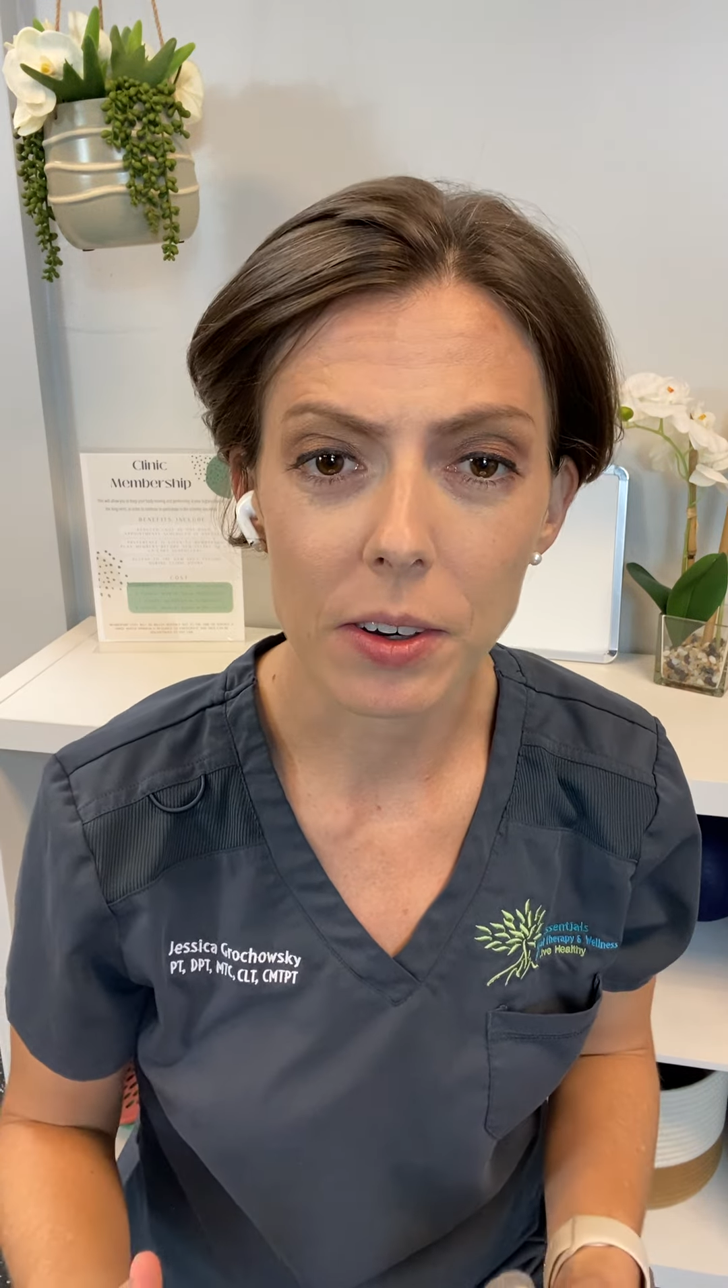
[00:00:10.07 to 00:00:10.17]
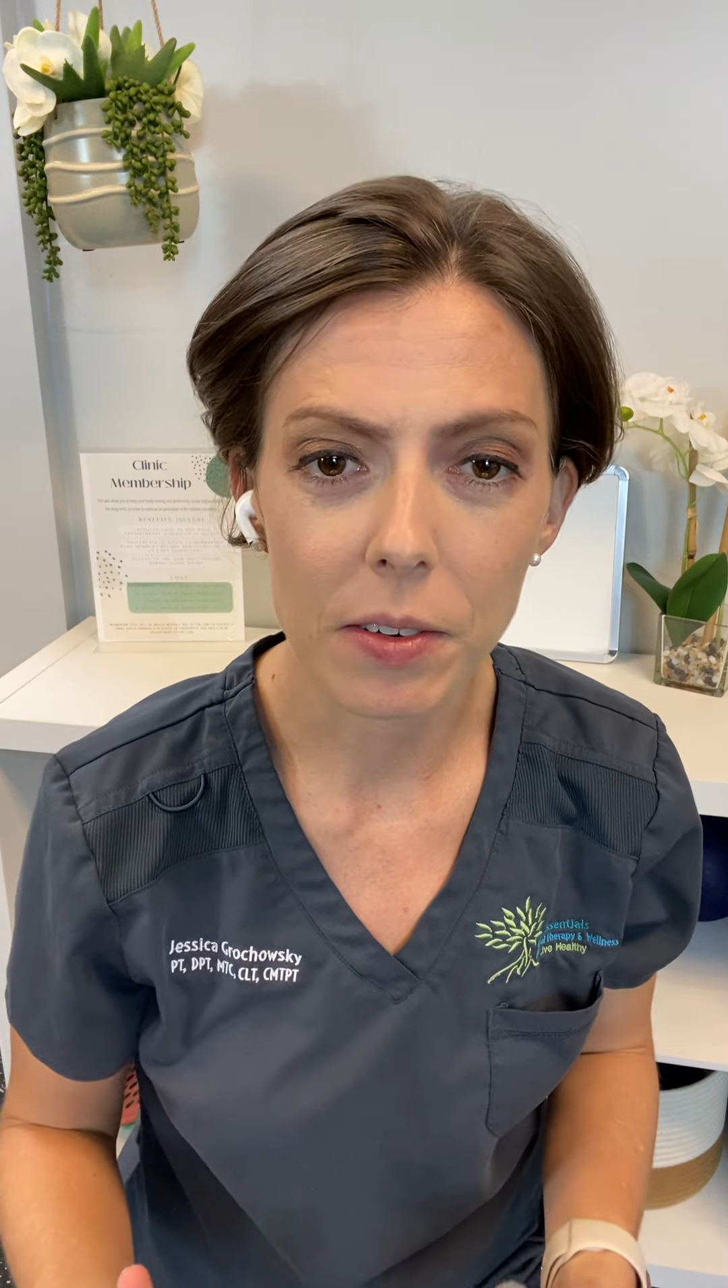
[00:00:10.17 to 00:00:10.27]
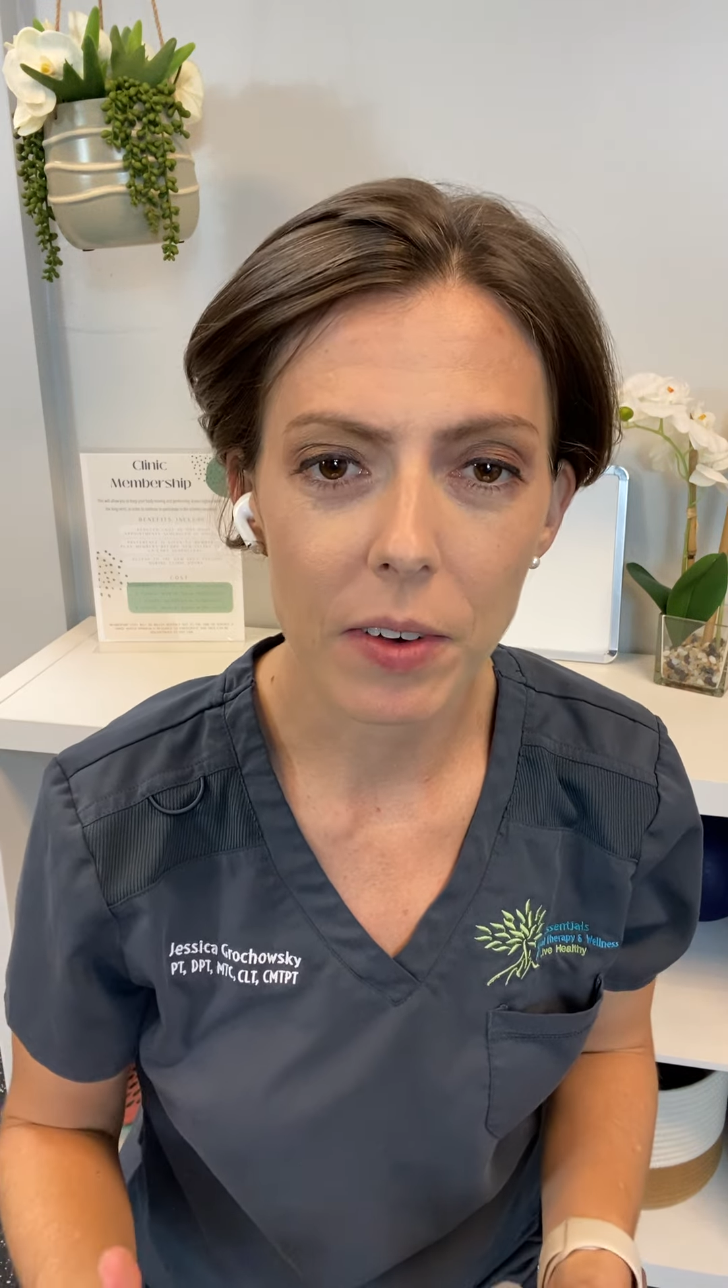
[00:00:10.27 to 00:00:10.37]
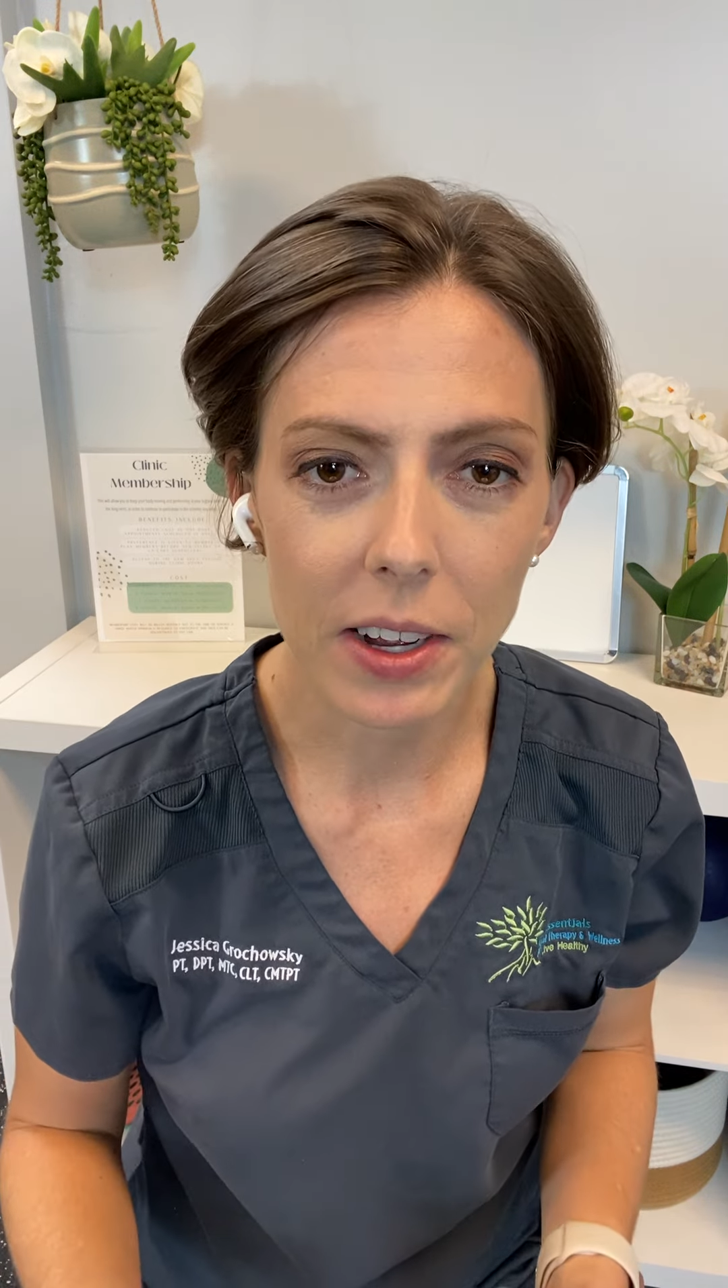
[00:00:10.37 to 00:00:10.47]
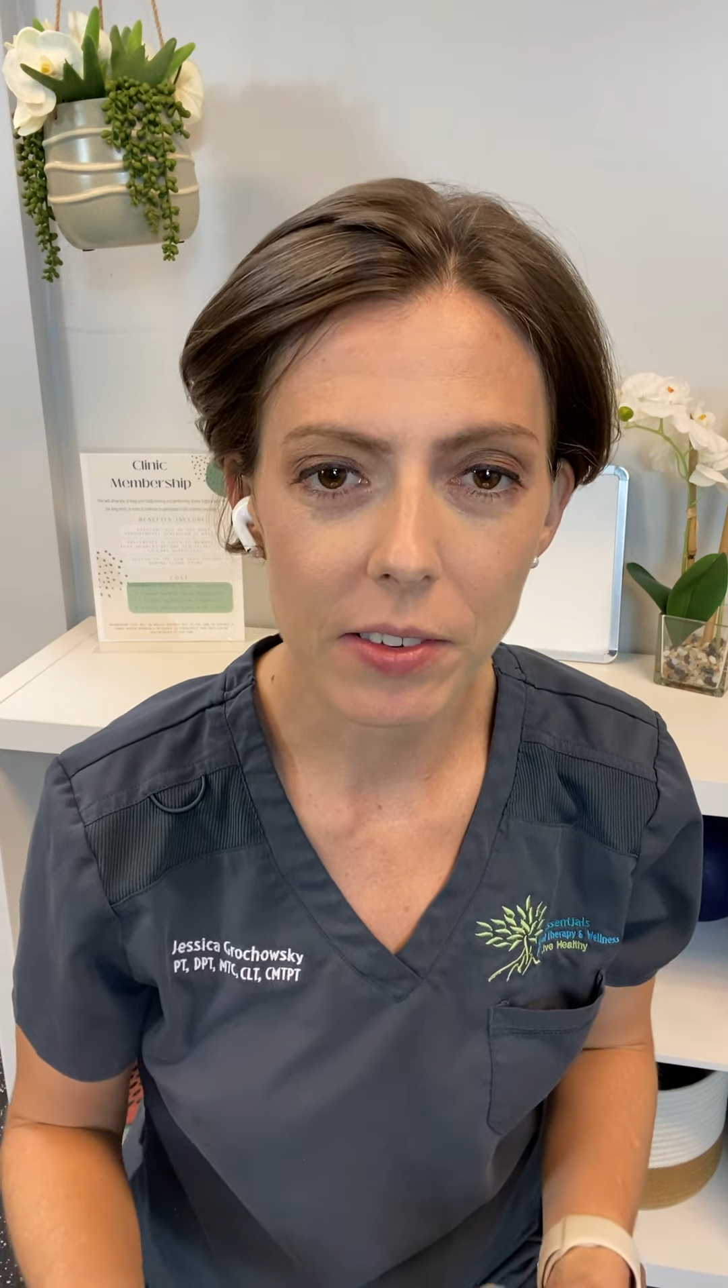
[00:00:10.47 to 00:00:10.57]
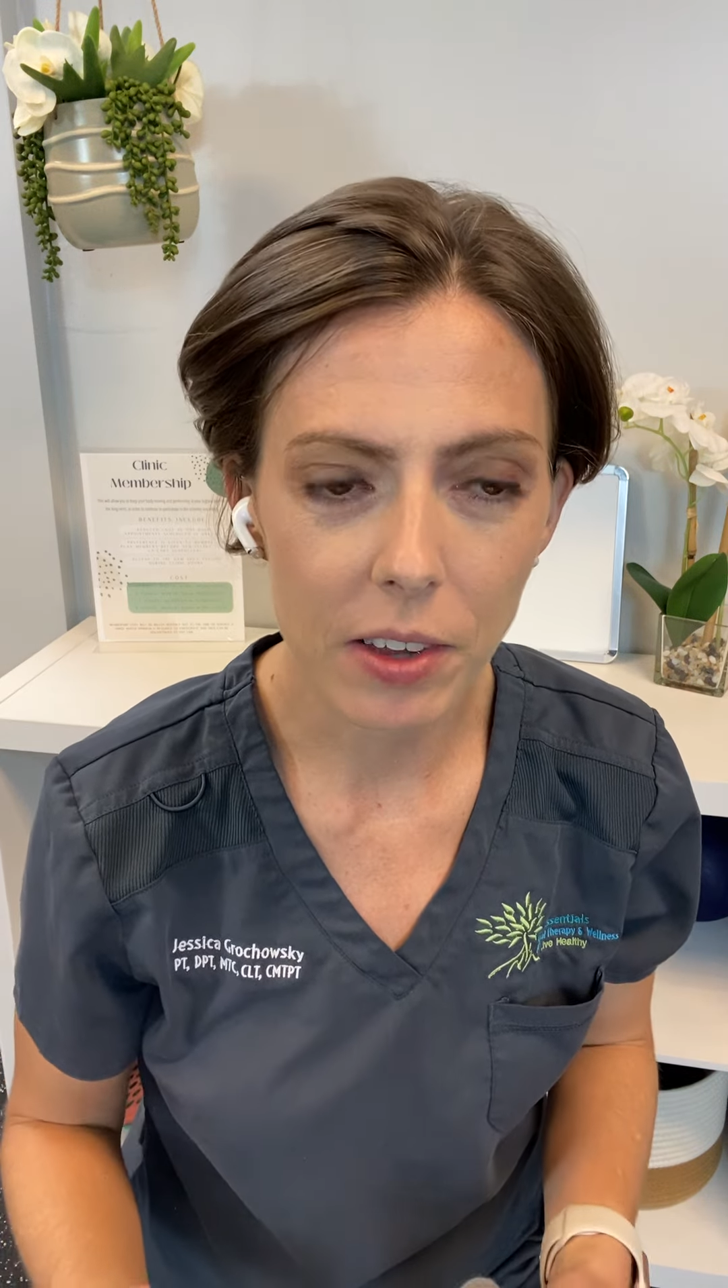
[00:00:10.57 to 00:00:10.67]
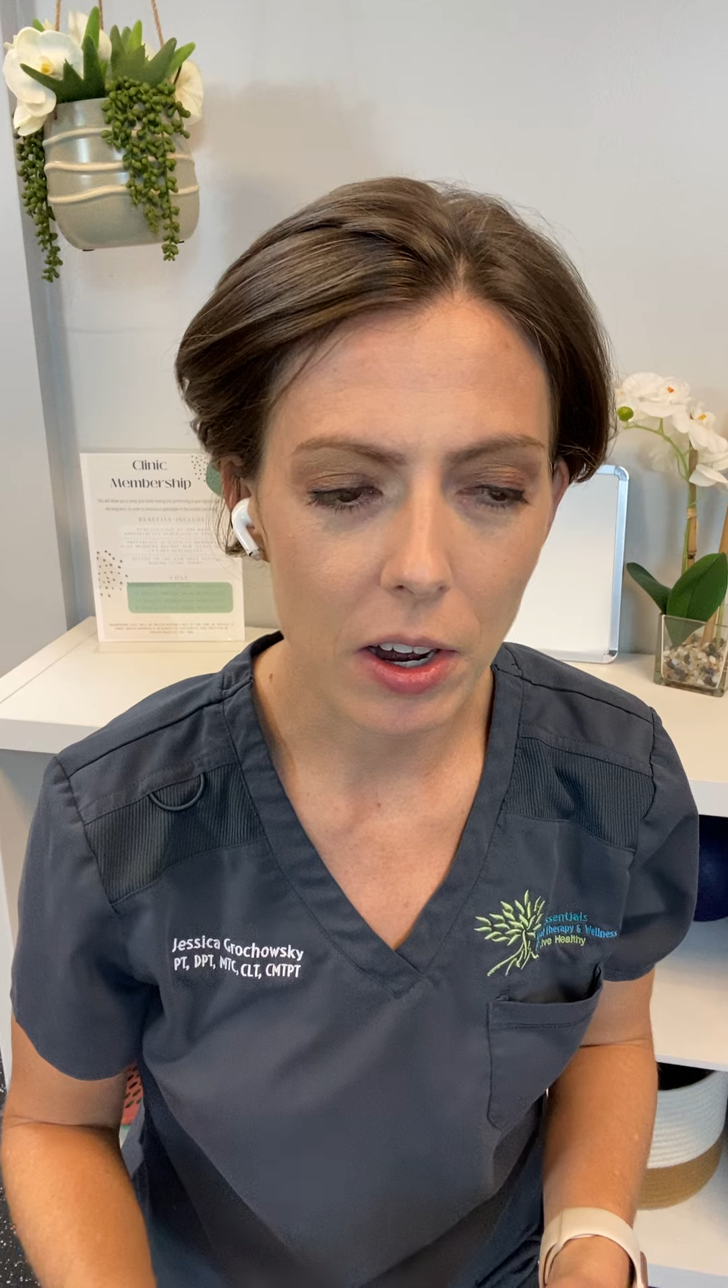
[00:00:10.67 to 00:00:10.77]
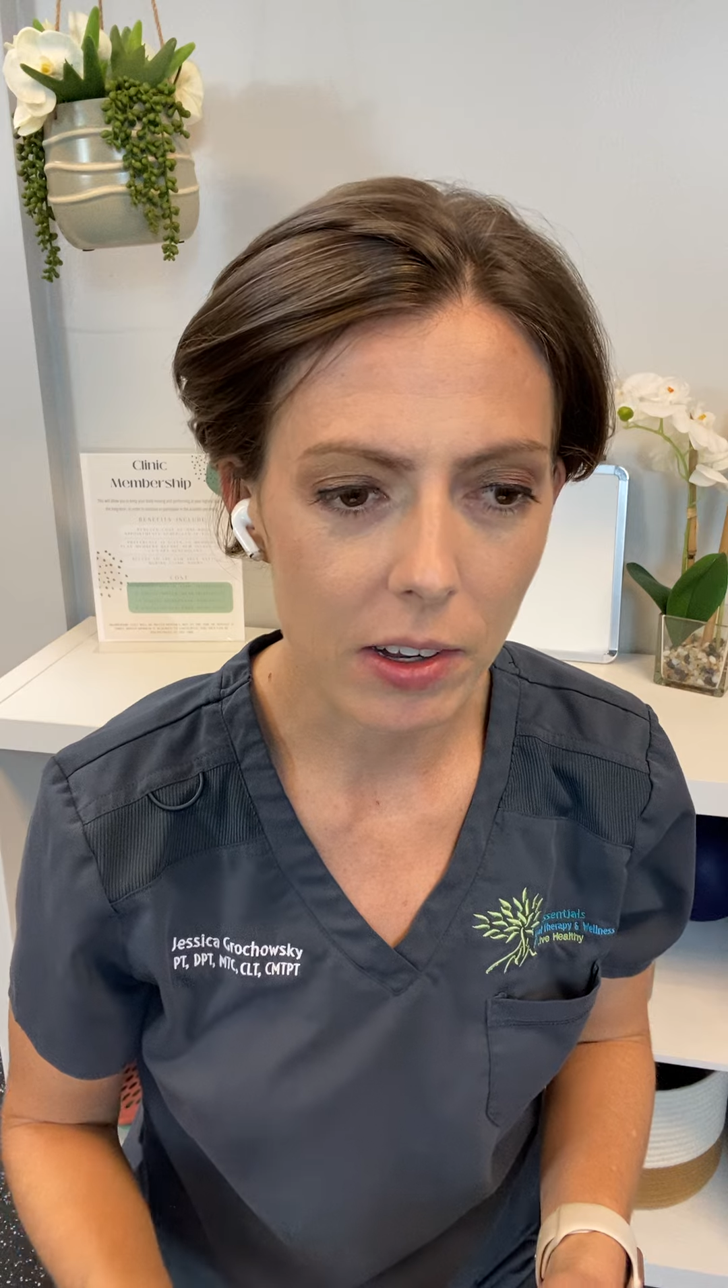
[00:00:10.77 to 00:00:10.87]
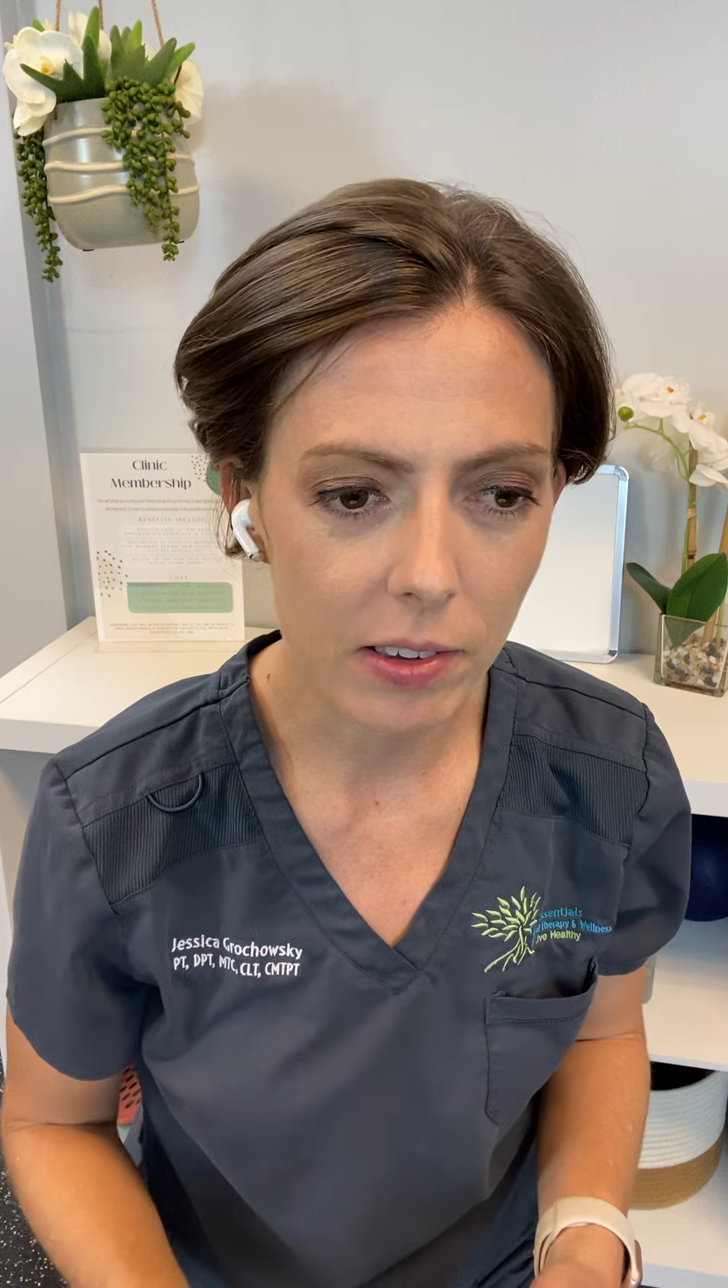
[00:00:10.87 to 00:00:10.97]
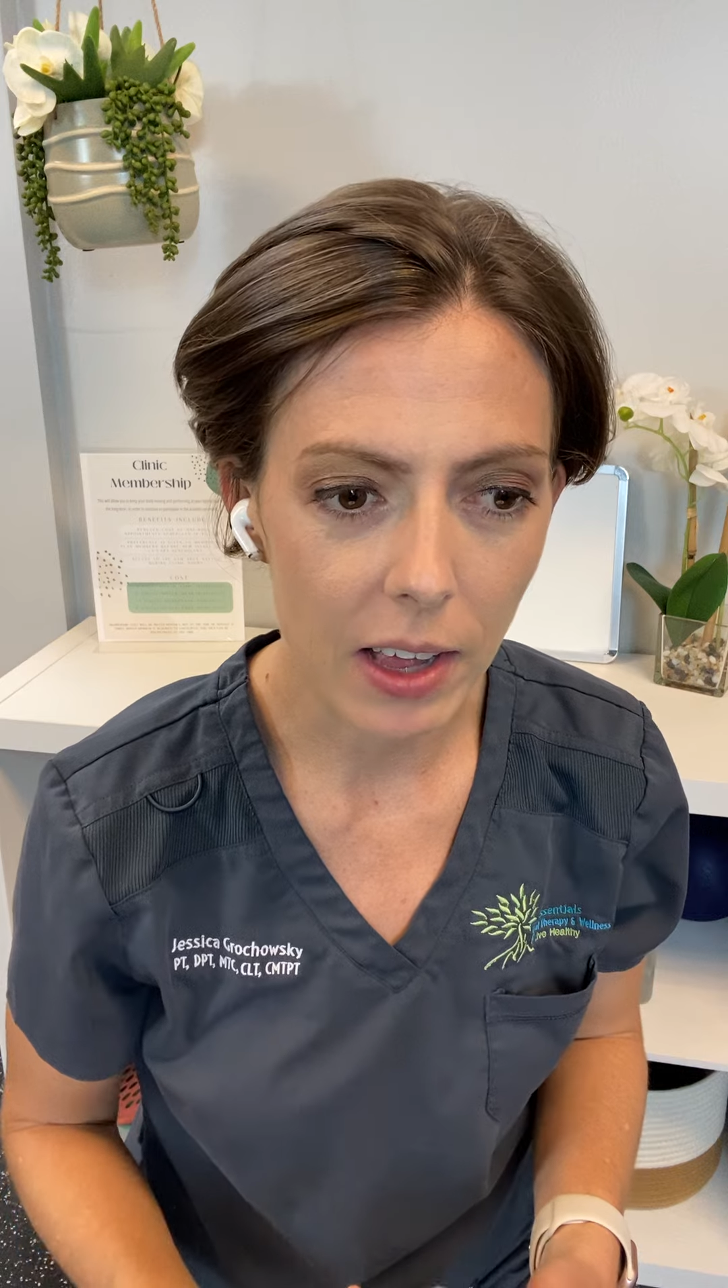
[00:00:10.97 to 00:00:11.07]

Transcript: to find socks